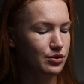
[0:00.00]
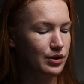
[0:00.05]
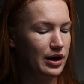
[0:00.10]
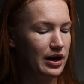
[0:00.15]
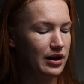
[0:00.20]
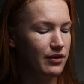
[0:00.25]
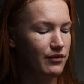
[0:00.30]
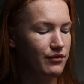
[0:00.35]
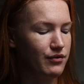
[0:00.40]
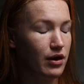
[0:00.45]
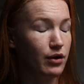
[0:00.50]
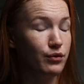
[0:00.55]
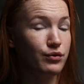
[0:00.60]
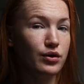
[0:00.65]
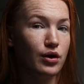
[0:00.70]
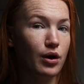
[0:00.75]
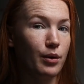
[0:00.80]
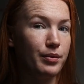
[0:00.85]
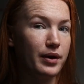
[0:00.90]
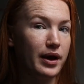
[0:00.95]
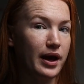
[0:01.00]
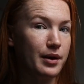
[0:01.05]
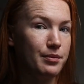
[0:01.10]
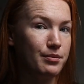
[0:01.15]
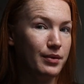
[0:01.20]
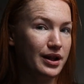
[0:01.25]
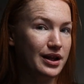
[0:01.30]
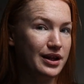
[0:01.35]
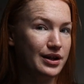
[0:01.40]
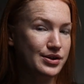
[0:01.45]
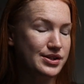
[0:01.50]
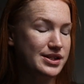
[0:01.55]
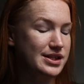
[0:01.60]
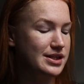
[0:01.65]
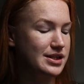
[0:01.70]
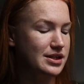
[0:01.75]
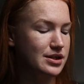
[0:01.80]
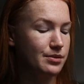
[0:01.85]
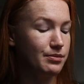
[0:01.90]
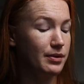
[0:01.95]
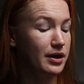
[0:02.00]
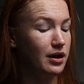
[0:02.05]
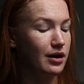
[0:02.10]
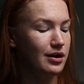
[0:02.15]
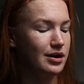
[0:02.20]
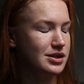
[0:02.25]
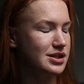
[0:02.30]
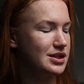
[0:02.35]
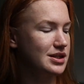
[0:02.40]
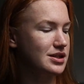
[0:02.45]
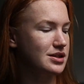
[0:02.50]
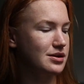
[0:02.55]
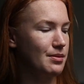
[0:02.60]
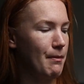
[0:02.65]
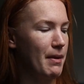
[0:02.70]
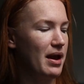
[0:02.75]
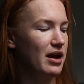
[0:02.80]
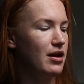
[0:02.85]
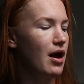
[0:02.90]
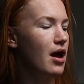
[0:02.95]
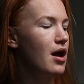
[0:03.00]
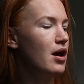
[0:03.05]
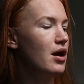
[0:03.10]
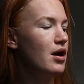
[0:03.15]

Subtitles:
a red velvet cupcake my little sister and my younger sister made